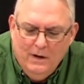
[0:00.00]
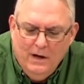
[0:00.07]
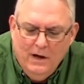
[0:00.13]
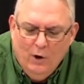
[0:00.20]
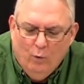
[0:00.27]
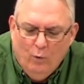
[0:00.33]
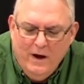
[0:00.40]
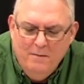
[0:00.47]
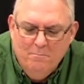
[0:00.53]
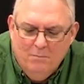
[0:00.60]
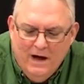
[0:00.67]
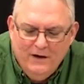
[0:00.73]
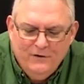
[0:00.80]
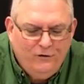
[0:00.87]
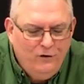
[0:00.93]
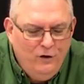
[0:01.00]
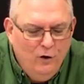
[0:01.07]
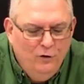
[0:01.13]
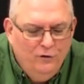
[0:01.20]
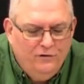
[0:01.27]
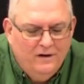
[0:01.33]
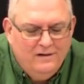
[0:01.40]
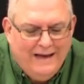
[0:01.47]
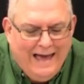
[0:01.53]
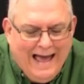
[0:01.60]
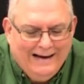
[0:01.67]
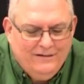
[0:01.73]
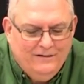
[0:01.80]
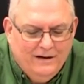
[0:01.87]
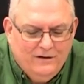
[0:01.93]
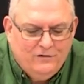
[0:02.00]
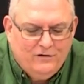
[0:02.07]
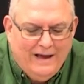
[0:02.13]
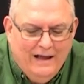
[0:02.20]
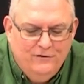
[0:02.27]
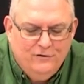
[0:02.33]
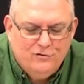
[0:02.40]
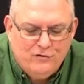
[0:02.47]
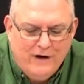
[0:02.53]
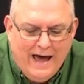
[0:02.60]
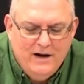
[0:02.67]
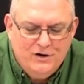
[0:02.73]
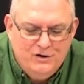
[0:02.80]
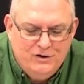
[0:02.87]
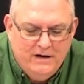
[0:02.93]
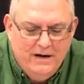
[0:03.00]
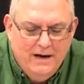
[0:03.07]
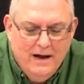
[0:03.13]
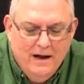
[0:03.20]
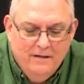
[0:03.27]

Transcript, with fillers: We must use the tactics and strategy